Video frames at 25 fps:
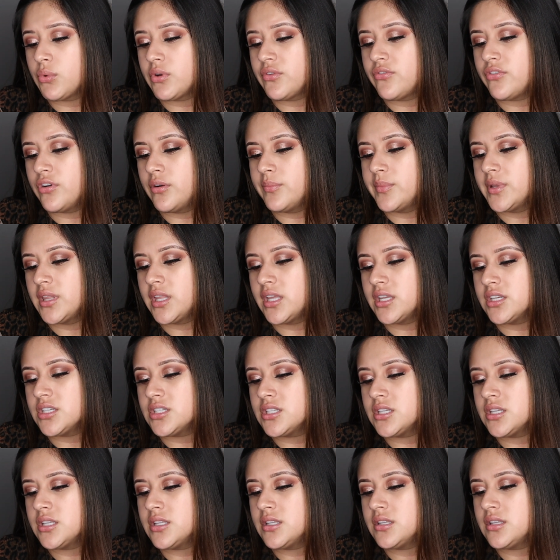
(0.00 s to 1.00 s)

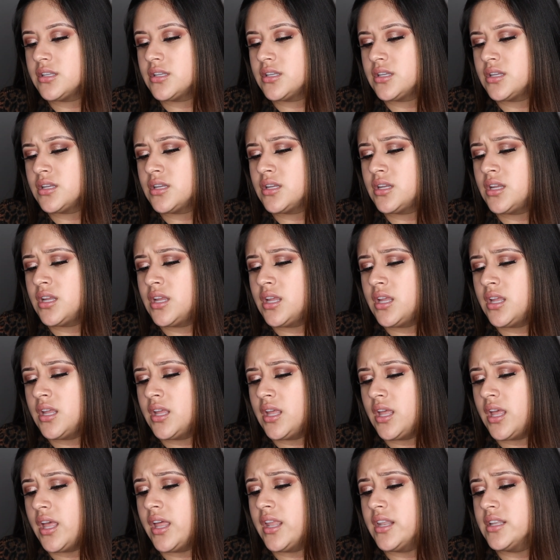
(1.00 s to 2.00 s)
formulation.
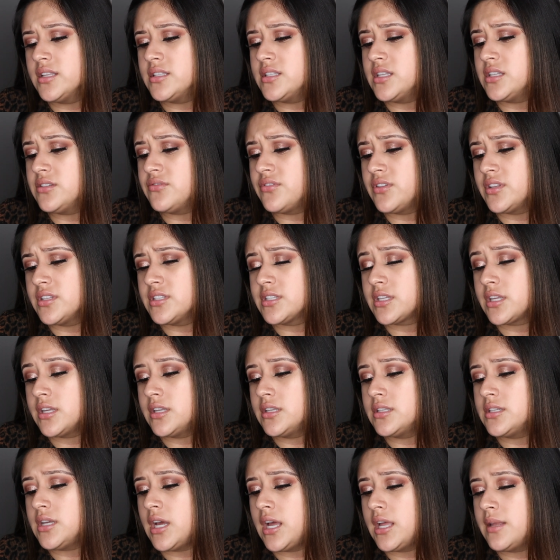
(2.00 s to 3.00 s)
And it says for the
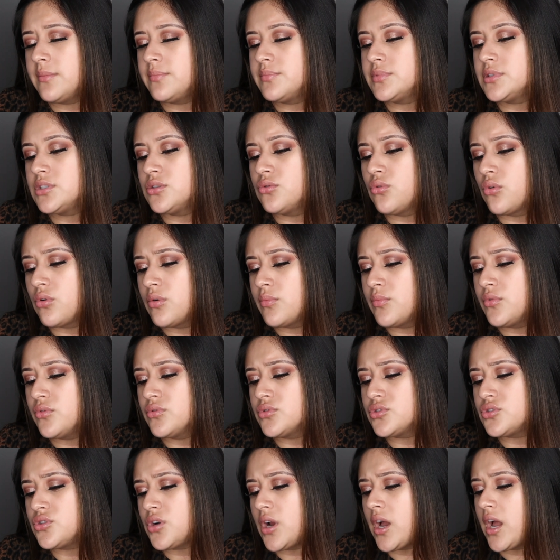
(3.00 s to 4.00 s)
skin types, normal,
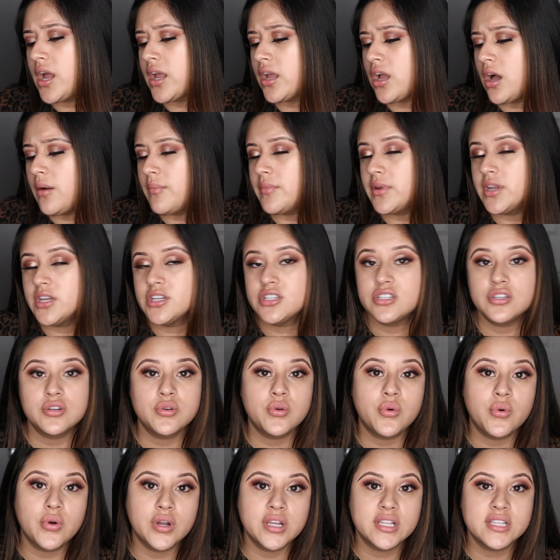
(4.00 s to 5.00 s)
dry, combination,
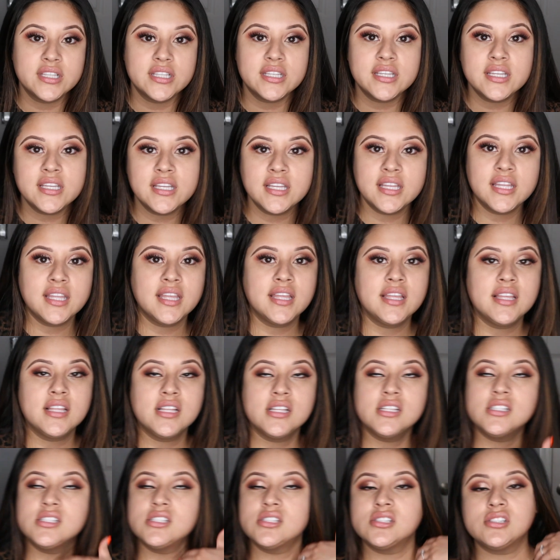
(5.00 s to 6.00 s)
and oily.
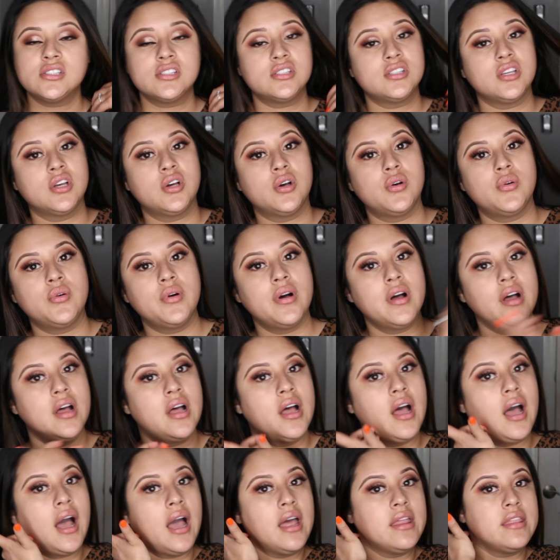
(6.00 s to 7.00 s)
So
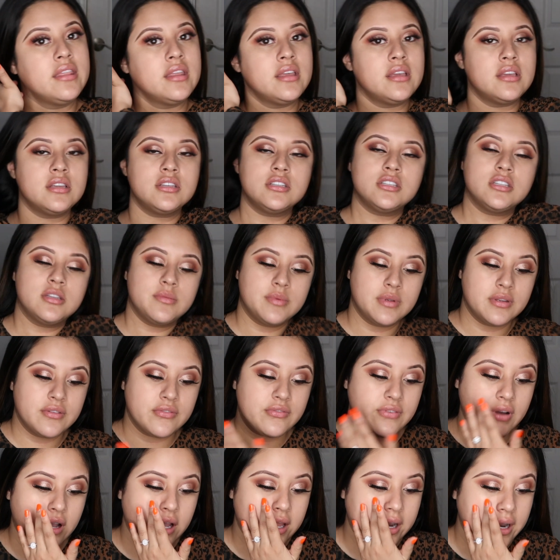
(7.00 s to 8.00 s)
I think it should be
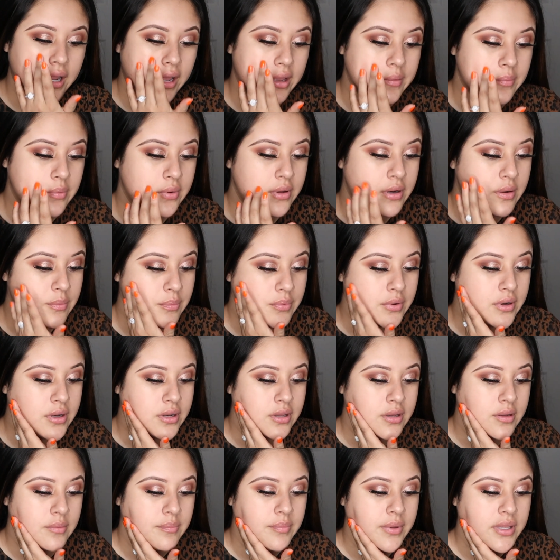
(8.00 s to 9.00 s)
fine. I put a
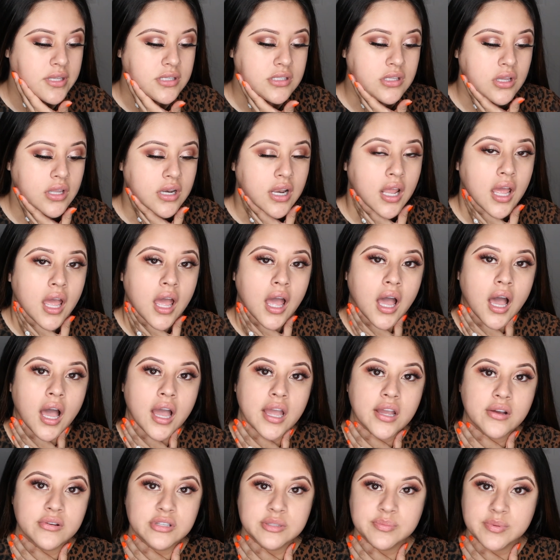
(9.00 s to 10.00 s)
pretty good base on.
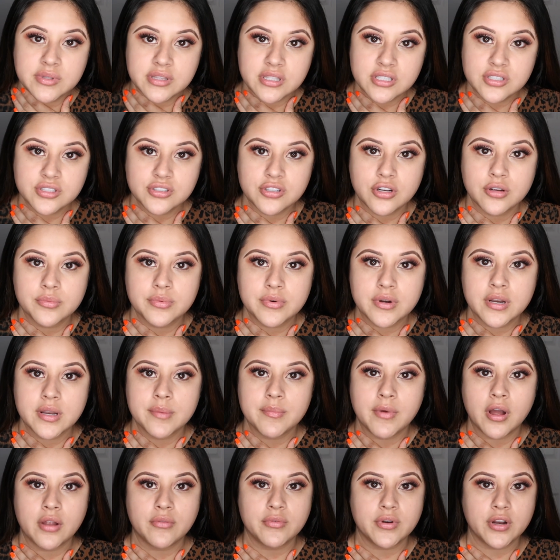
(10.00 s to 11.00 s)
I always put the strobe
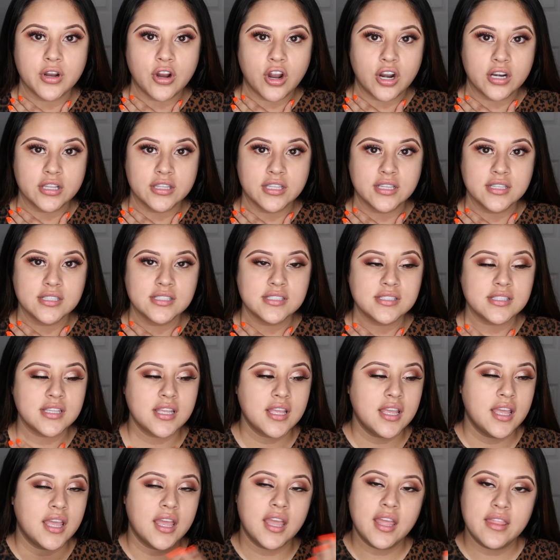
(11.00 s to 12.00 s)
cream on regardless,
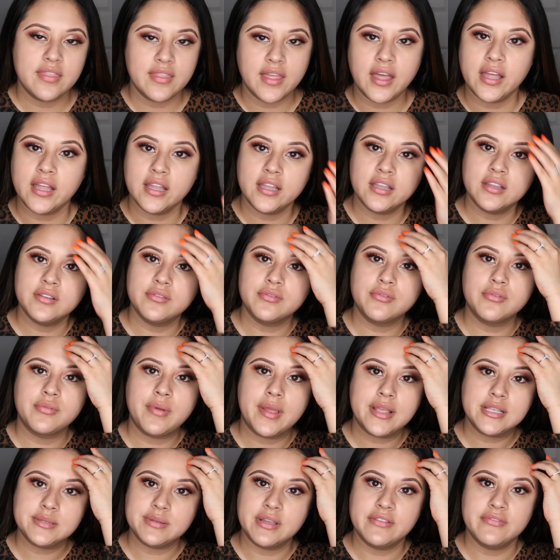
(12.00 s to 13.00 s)
and that
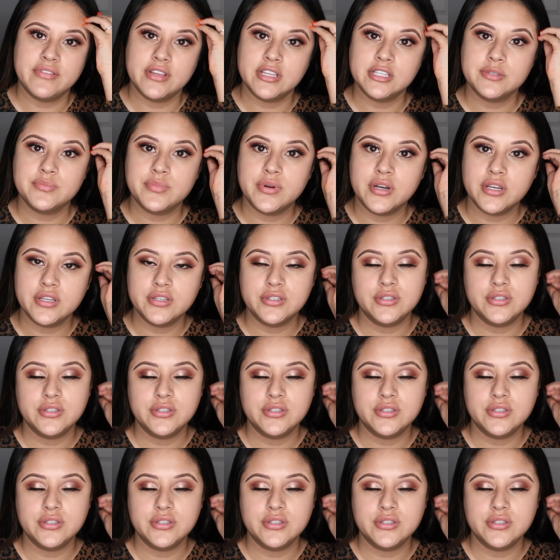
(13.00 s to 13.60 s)
makes my face pretty